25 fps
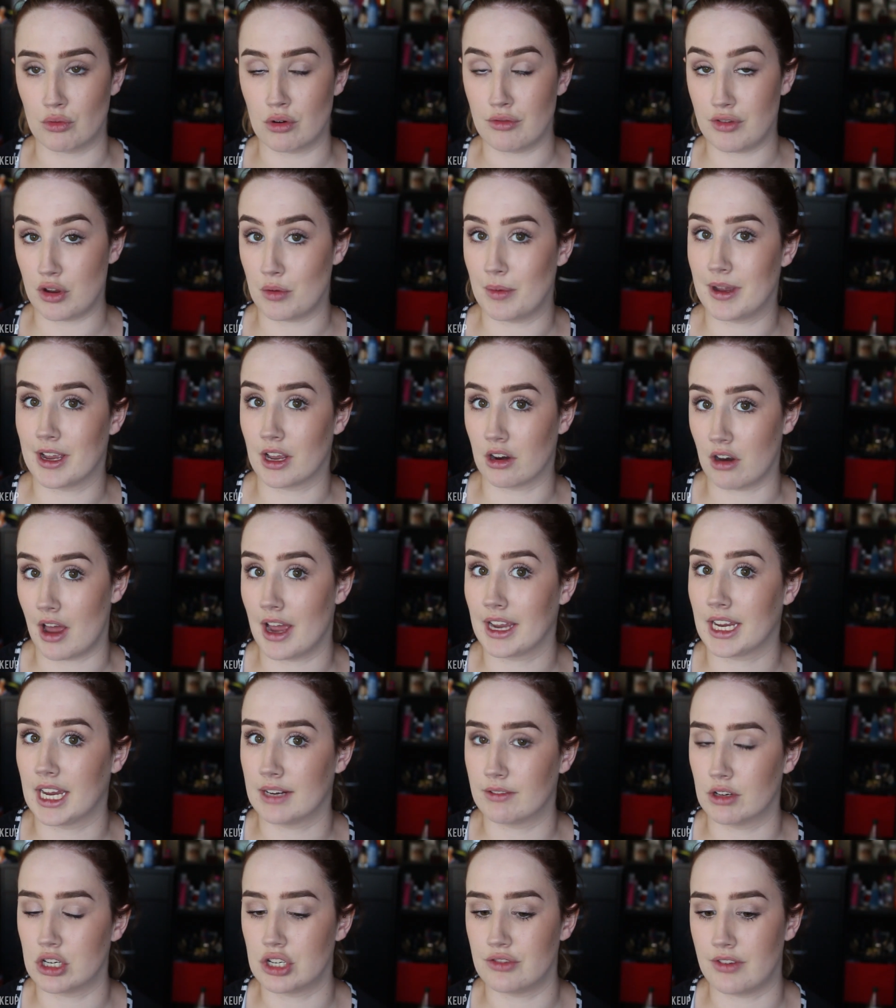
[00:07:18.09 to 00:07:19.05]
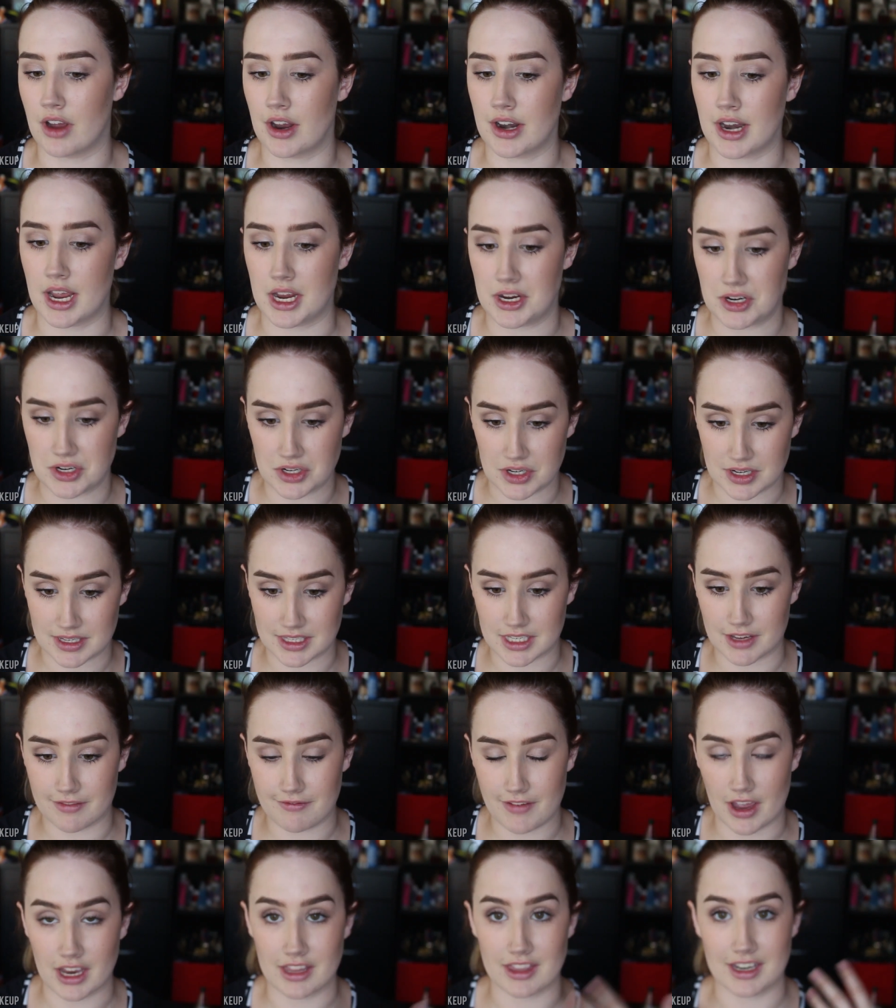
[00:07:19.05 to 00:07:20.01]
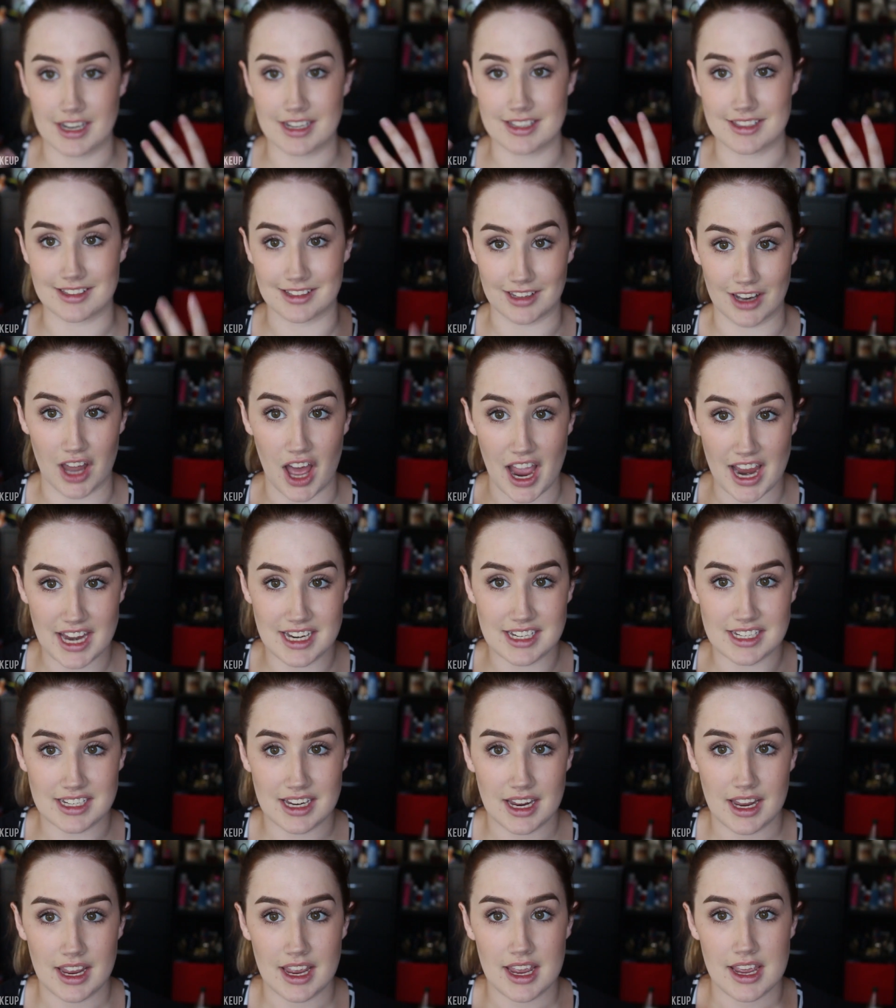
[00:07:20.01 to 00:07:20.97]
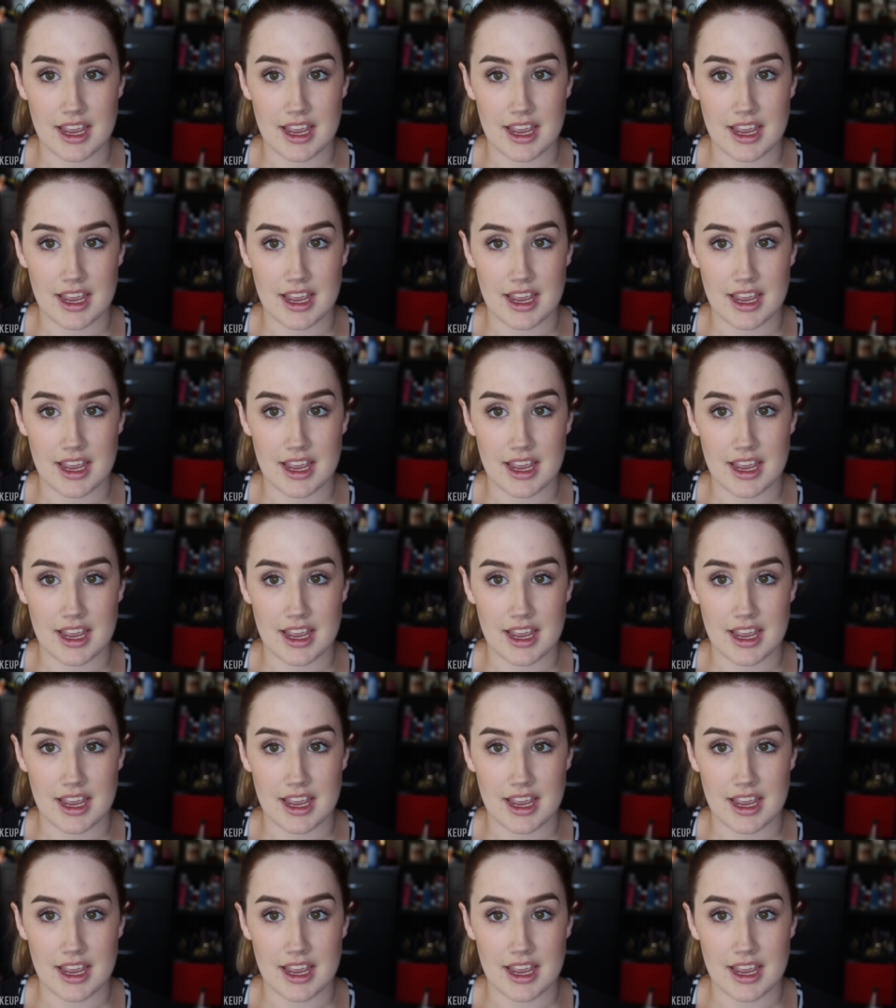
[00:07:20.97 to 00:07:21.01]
reviewing a light coverage foundation is the fact that it's light